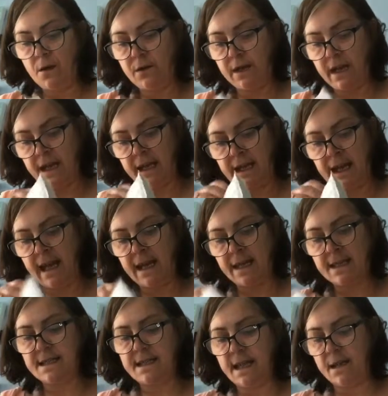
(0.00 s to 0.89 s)
Okay,
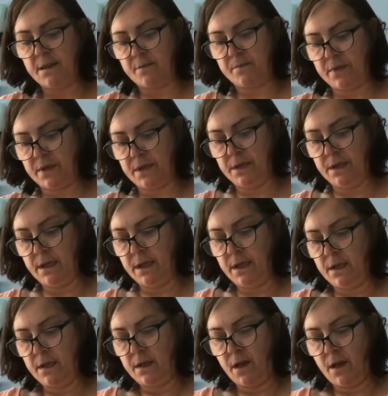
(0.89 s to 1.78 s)
next up
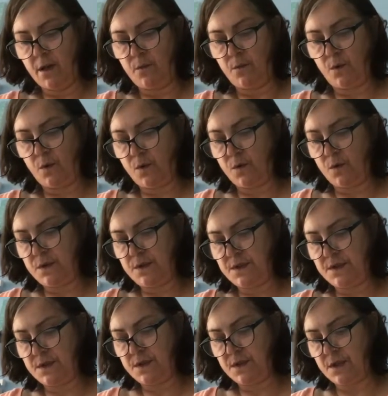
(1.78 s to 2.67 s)

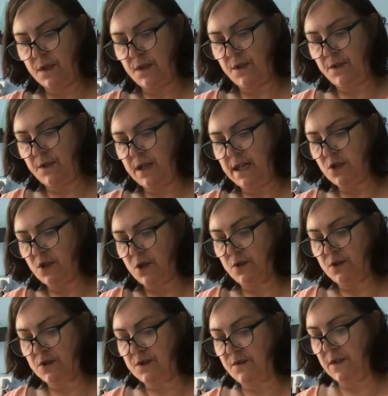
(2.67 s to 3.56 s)
was
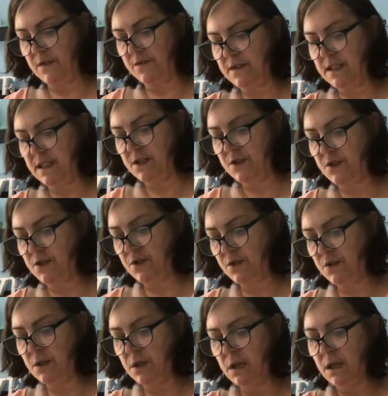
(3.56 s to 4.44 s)

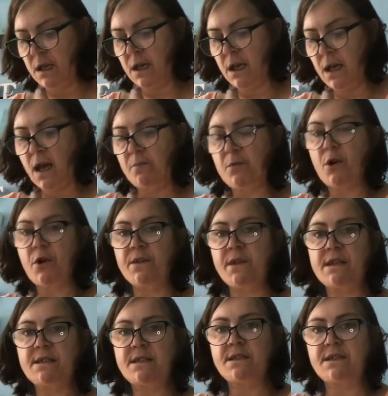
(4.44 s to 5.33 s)
$3.52. I
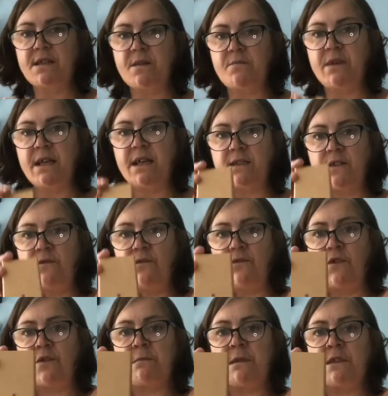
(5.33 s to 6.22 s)
bought this as a
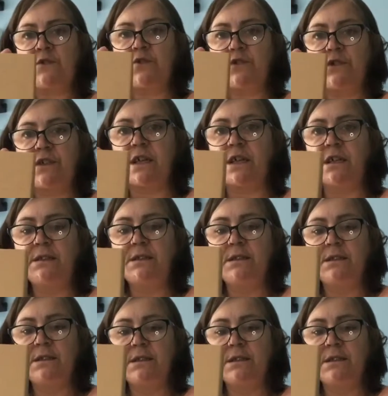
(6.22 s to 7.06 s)
present for my daughter.